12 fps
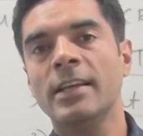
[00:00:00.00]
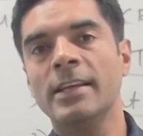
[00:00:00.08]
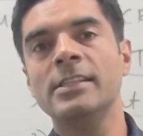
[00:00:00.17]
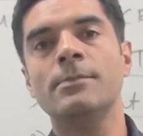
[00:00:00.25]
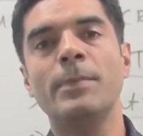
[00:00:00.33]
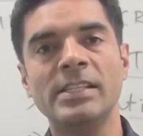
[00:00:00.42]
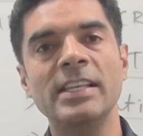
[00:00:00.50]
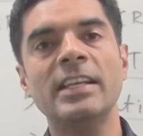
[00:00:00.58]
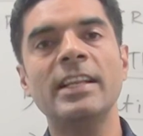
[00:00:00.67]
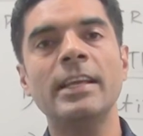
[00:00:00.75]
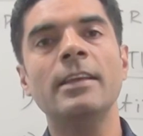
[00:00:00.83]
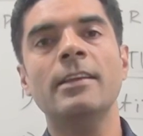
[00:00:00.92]
is
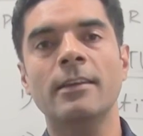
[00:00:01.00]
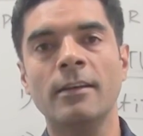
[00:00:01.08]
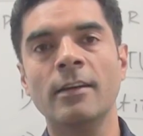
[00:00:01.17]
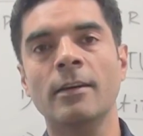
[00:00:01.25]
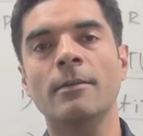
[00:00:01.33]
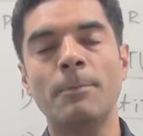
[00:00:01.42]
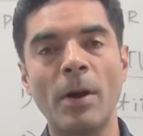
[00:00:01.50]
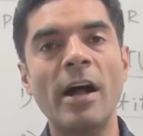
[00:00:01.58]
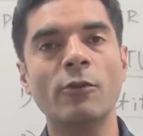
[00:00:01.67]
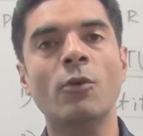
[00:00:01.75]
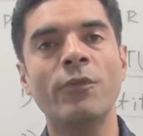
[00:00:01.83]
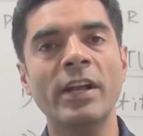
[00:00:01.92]
basically a
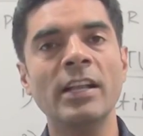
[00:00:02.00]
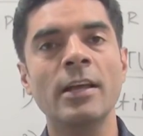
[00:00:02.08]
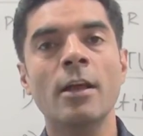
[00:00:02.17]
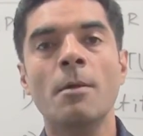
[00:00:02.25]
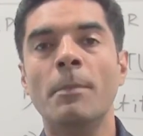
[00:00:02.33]
part of it.